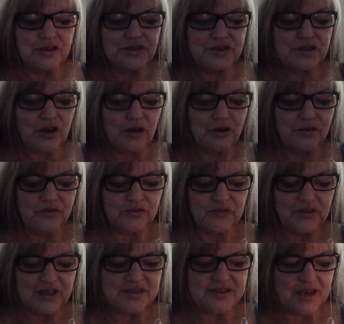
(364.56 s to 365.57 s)
so
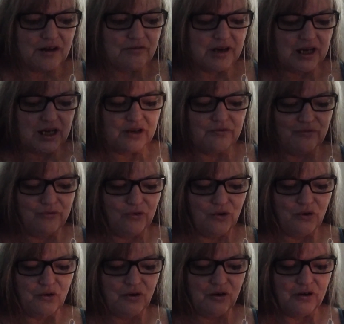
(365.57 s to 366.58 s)
that's our reading
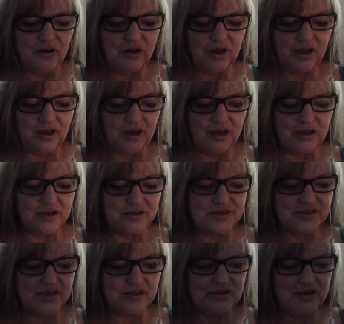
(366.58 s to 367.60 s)
for
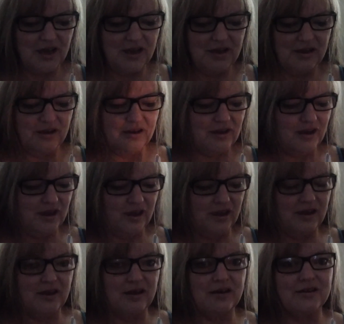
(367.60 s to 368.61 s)
Sunday,
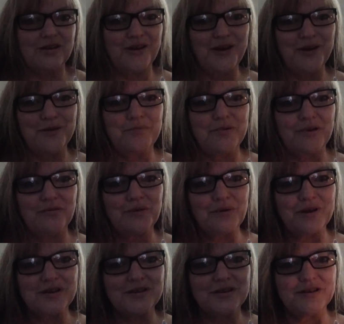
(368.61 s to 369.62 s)
and I hope
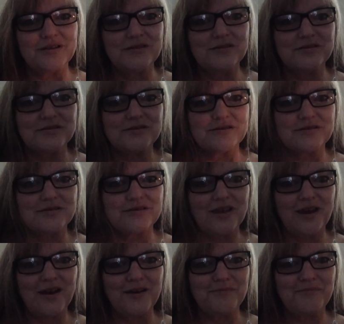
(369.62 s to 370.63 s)
everyone is
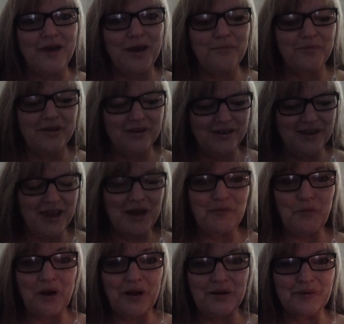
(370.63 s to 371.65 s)
happy
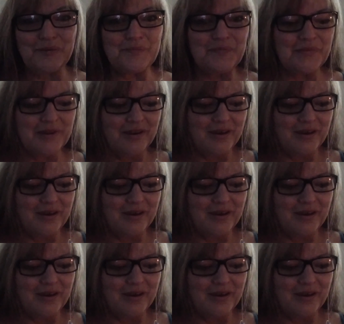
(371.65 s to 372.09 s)
and well.